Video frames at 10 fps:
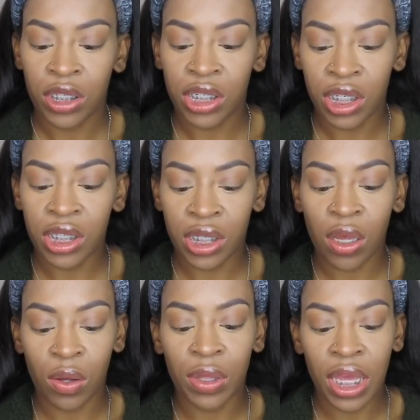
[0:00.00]
just
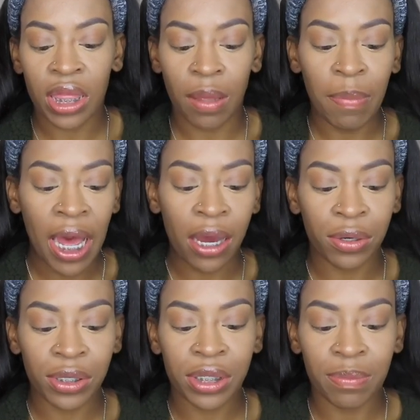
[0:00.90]
so that the
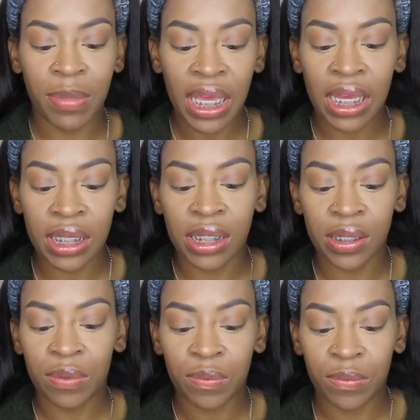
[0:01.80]
powders mix.